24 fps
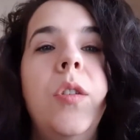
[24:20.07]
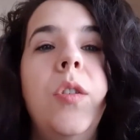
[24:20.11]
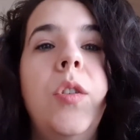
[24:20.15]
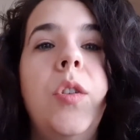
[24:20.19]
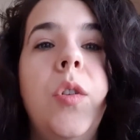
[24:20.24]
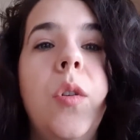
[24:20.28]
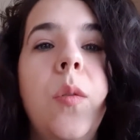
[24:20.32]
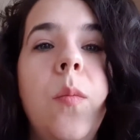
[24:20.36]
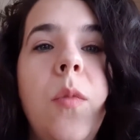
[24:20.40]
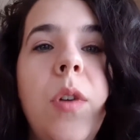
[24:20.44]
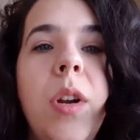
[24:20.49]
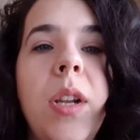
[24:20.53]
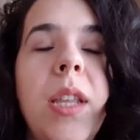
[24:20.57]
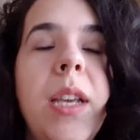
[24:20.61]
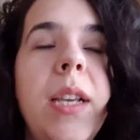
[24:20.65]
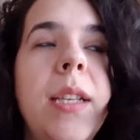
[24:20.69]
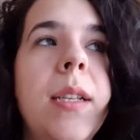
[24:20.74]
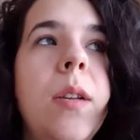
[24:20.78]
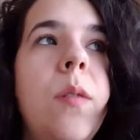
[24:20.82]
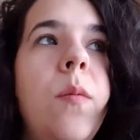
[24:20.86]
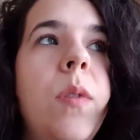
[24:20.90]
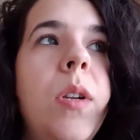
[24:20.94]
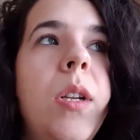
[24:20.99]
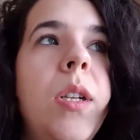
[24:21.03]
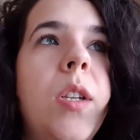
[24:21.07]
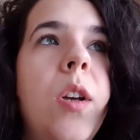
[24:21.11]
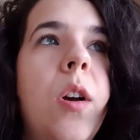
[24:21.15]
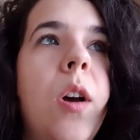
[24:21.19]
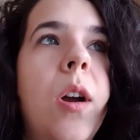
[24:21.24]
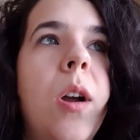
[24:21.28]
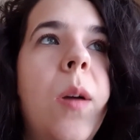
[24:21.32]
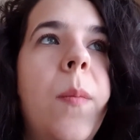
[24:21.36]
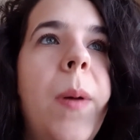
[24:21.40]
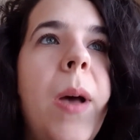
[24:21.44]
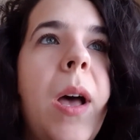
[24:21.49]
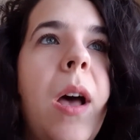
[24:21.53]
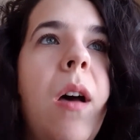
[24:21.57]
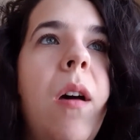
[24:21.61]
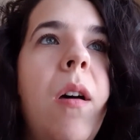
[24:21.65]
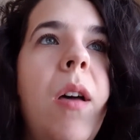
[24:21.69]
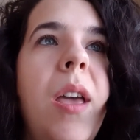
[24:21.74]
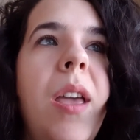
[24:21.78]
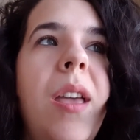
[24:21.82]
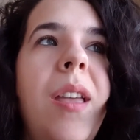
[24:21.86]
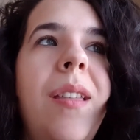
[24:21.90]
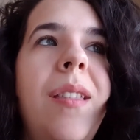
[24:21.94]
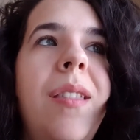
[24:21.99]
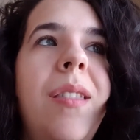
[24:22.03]
2 more things I want to talk about,
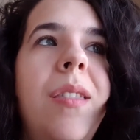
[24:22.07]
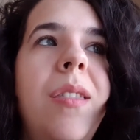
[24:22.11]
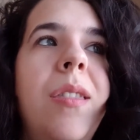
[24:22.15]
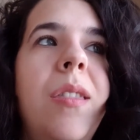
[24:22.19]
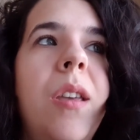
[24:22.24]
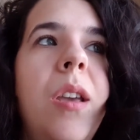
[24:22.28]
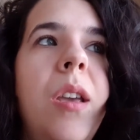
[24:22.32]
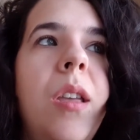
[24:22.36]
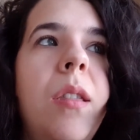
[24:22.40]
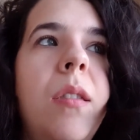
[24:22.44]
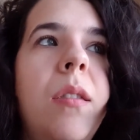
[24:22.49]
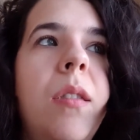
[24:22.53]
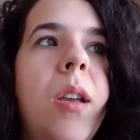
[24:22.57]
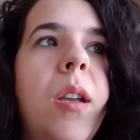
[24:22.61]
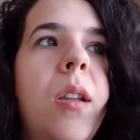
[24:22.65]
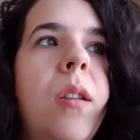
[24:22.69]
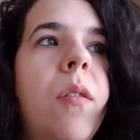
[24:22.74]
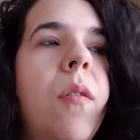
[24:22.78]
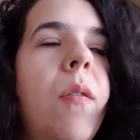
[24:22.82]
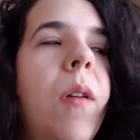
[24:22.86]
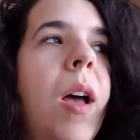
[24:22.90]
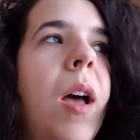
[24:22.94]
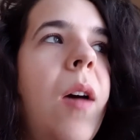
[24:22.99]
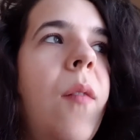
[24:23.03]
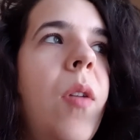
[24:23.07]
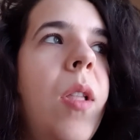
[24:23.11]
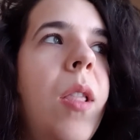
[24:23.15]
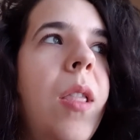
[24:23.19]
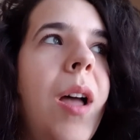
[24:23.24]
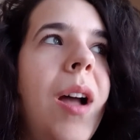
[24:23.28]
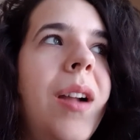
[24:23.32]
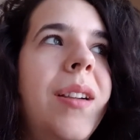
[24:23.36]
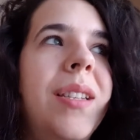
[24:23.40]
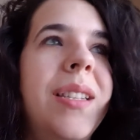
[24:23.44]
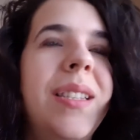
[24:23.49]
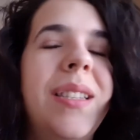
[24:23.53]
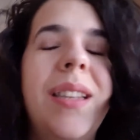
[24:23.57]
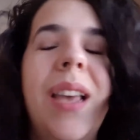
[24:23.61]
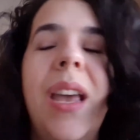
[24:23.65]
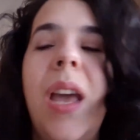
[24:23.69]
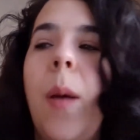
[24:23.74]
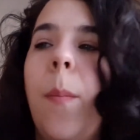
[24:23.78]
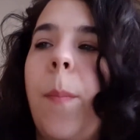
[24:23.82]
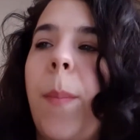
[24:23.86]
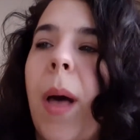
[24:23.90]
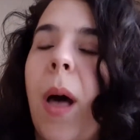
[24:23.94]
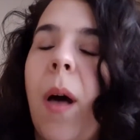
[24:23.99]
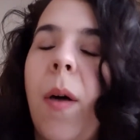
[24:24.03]
and they don't have a lot to say
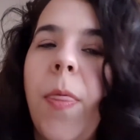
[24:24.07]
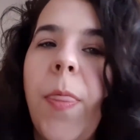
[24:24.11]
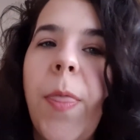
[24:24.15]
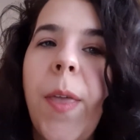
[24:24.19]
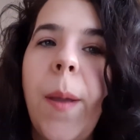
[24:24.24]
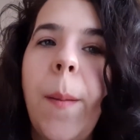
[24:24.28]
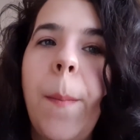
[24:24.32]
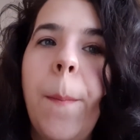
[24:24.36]
about them,